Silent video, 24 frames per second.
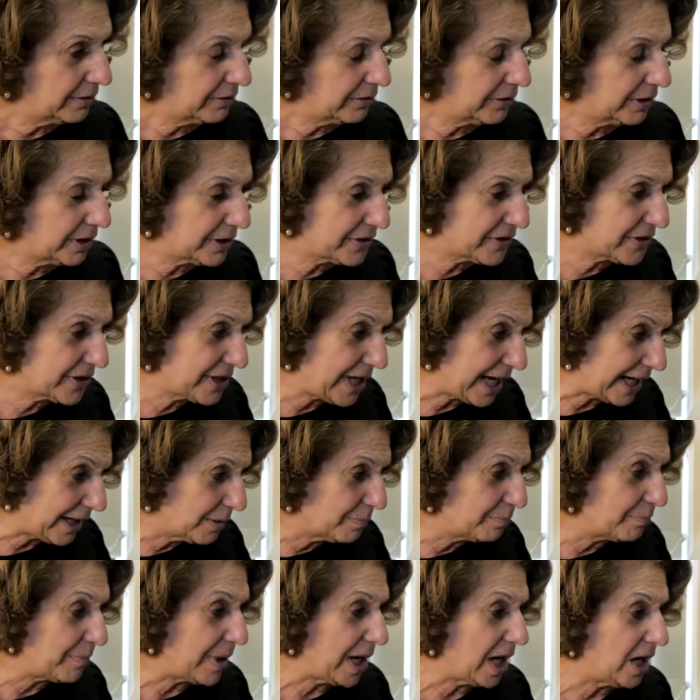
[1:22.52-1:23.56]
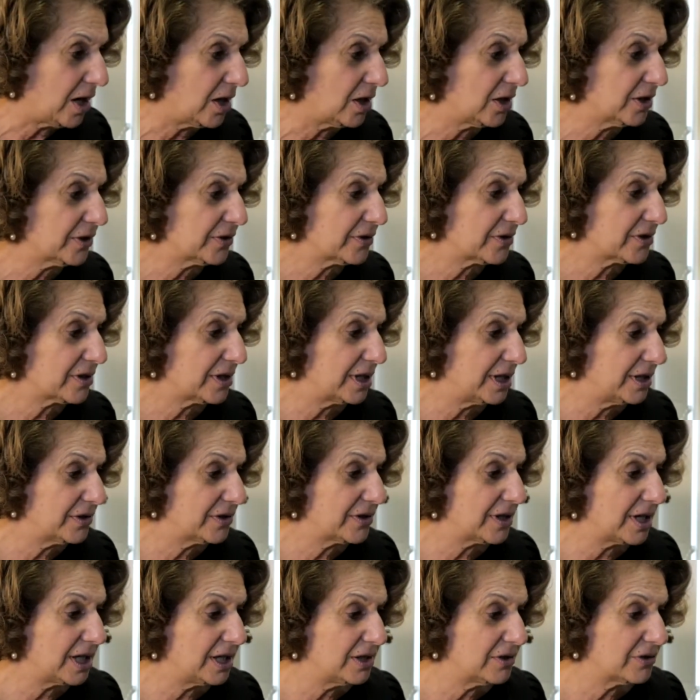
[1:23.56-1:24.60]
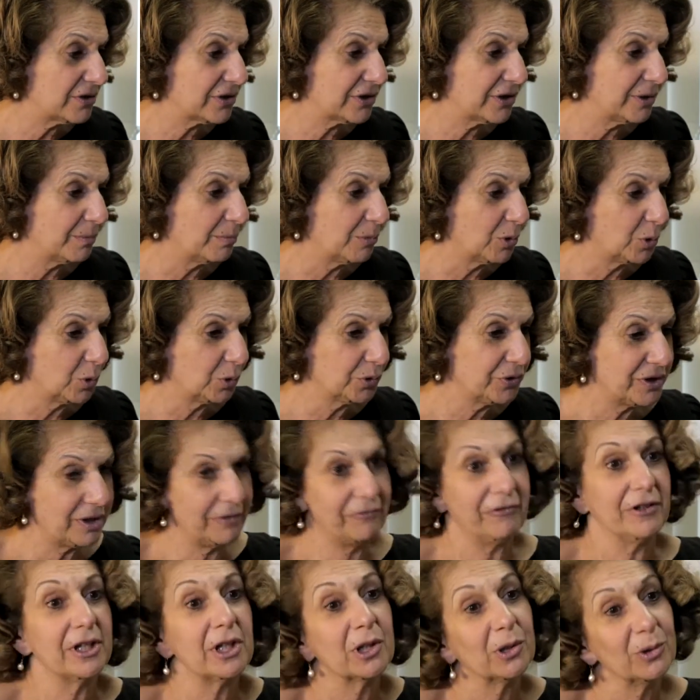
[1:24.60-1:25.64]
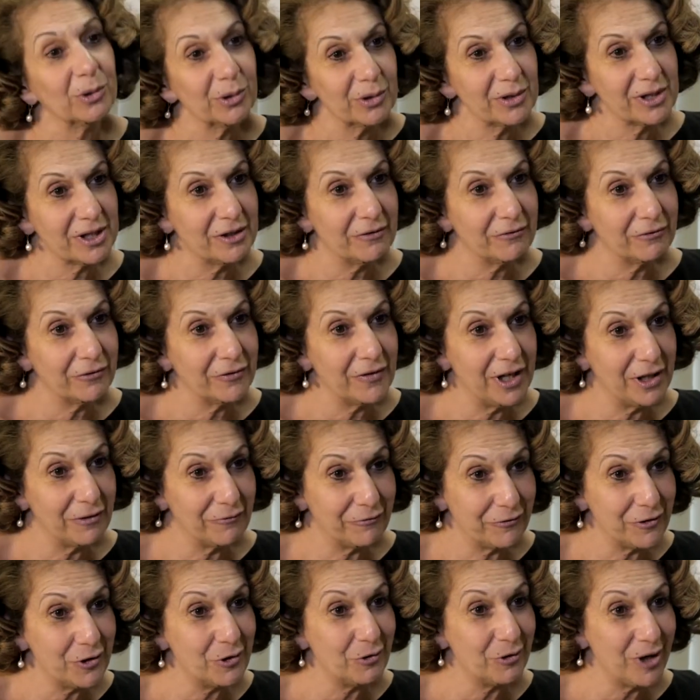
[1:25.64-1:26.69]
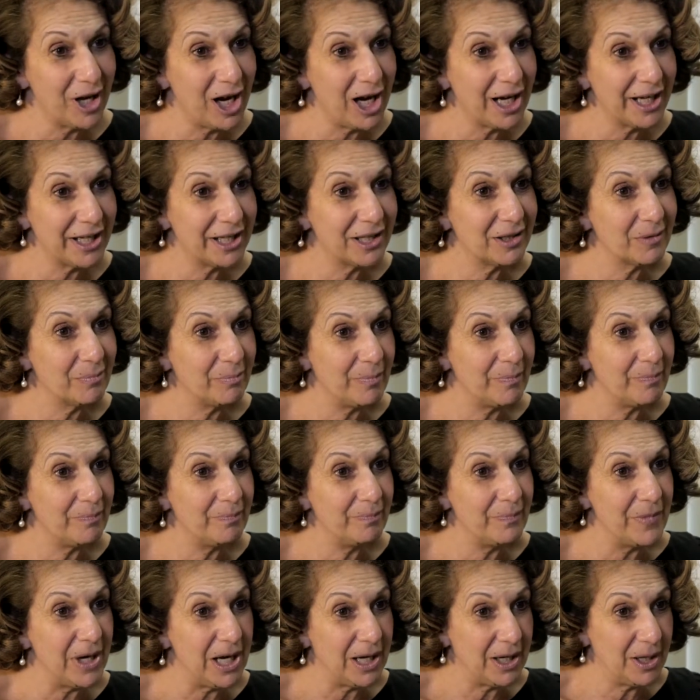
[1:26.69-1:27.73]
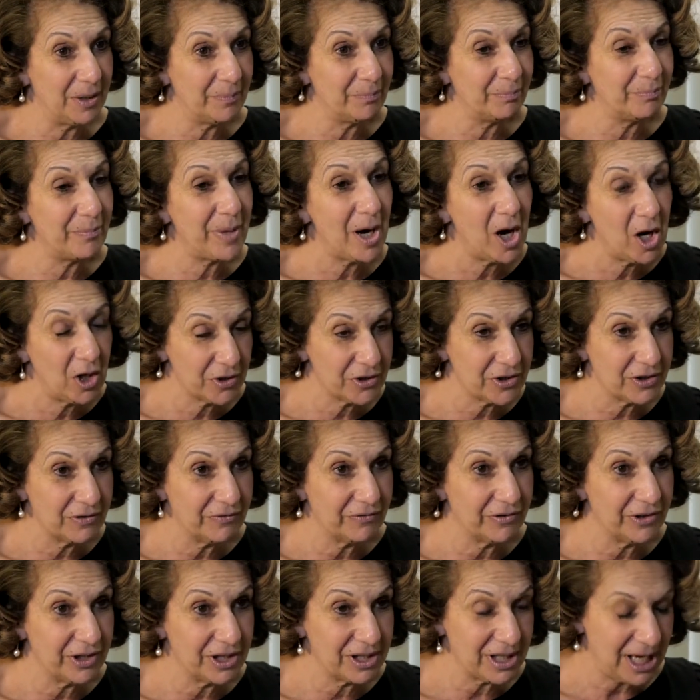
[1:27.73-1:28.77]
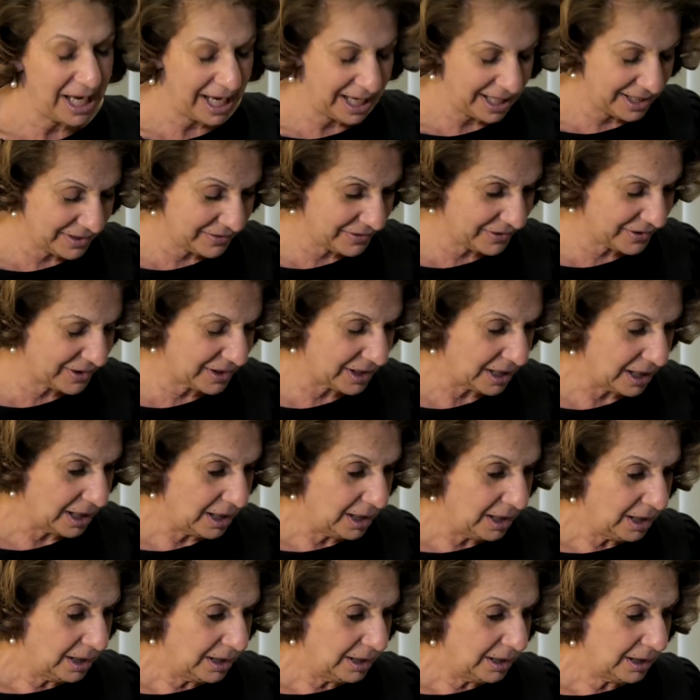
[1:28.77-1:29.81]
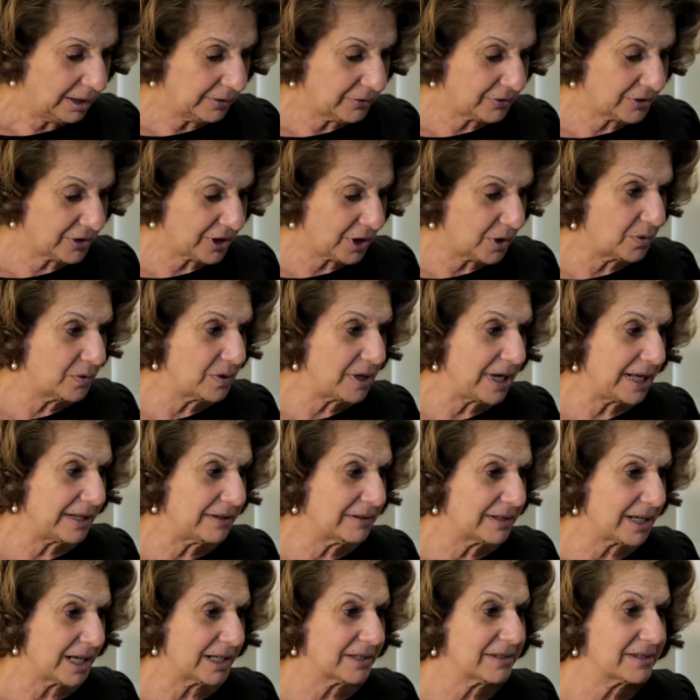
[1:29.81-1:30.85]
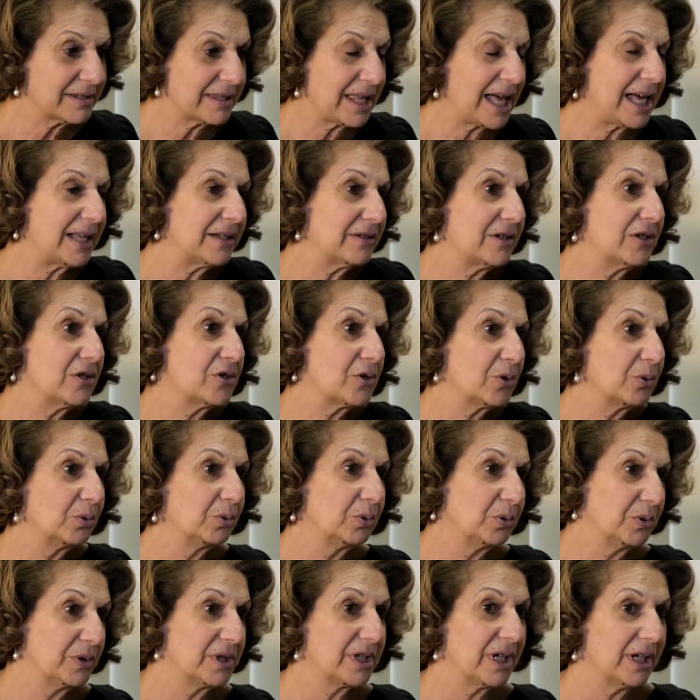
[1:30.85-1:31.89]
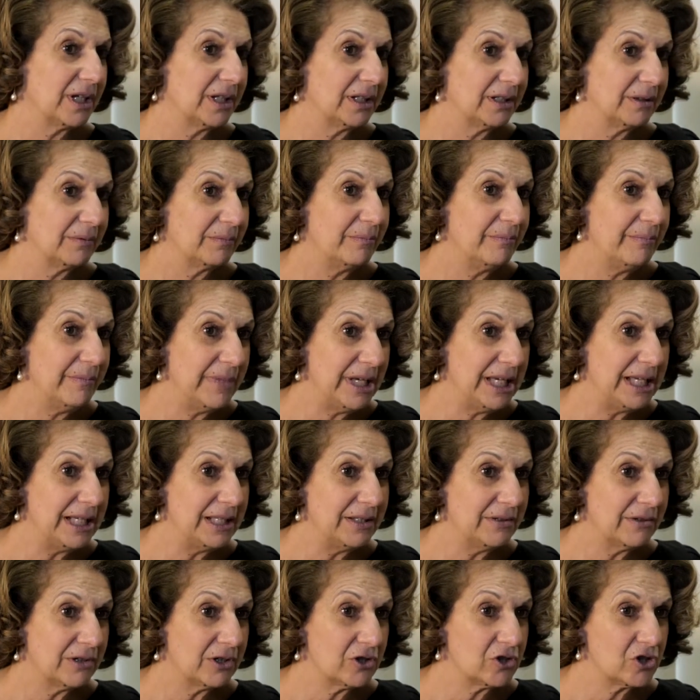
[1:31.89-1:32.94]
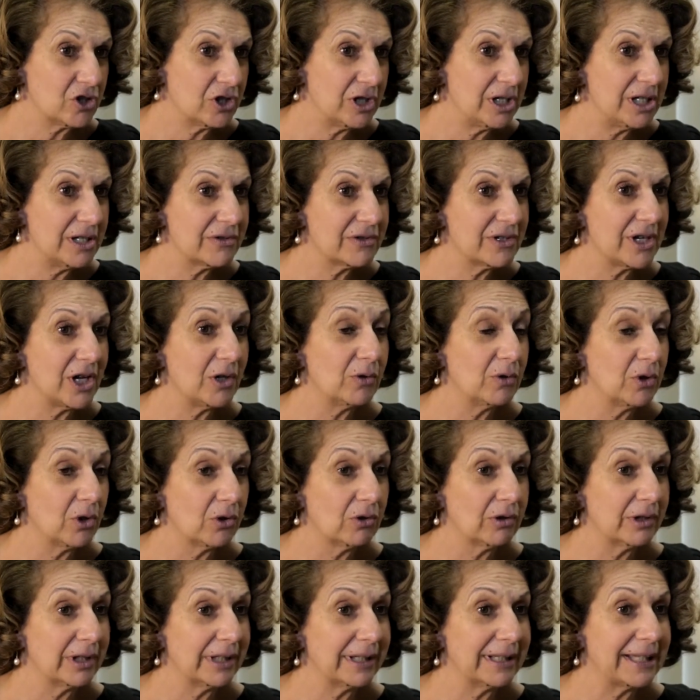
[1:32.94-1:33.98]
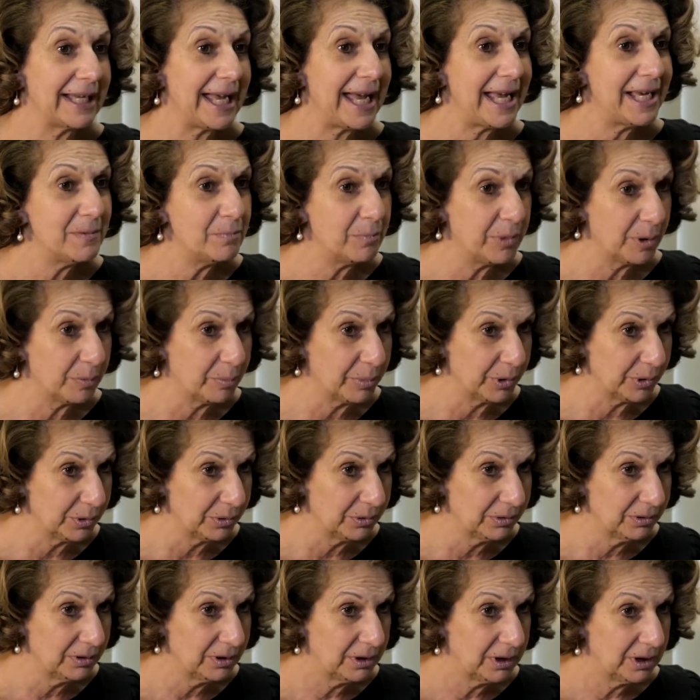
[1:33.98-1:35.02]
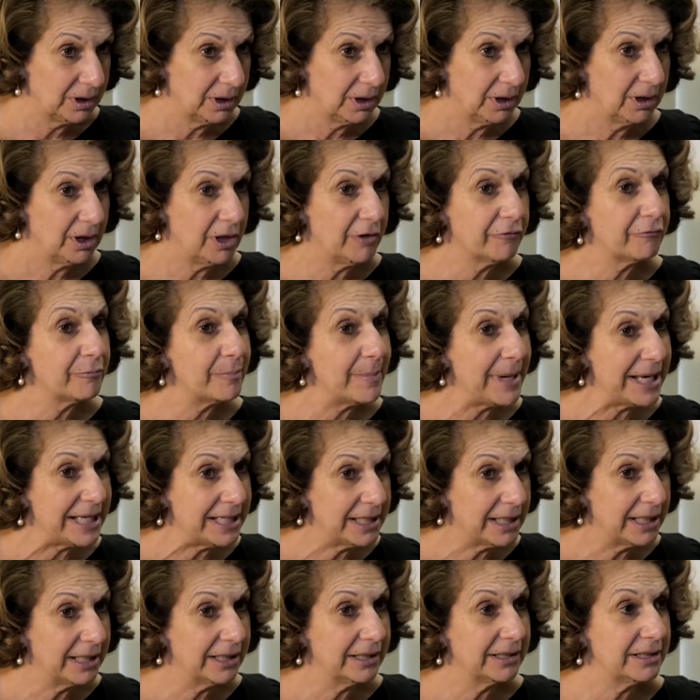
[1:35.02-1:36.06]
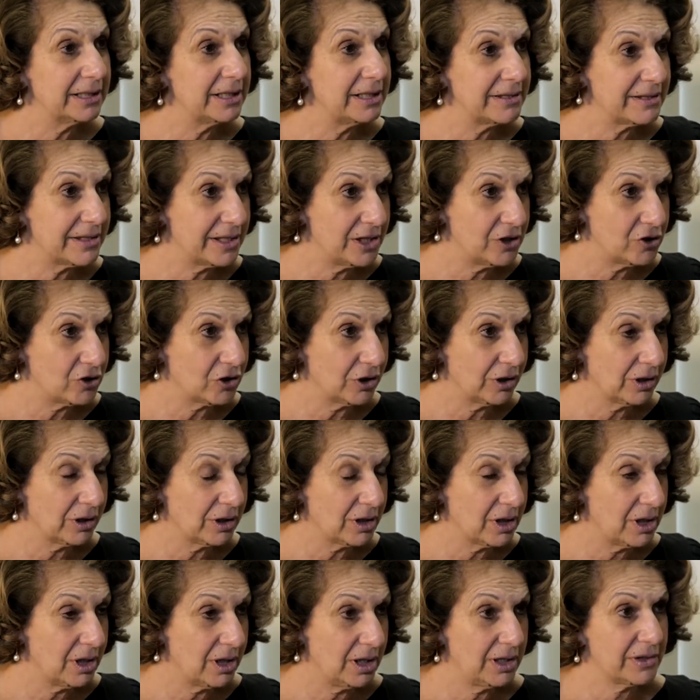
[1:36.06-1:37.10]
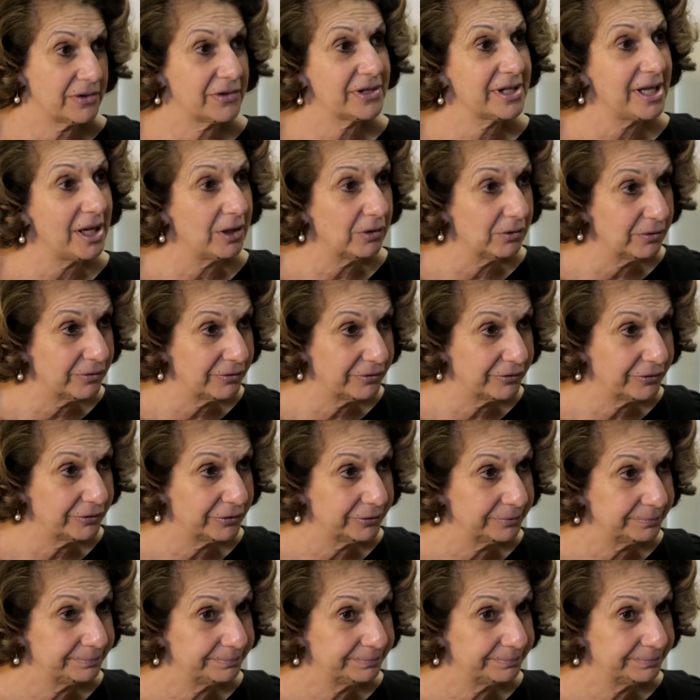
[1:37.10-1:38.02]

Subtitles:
The second part is the more difficult, if you like, part of the test. So does that disorder mean that she is no longer capable of making a decision herself?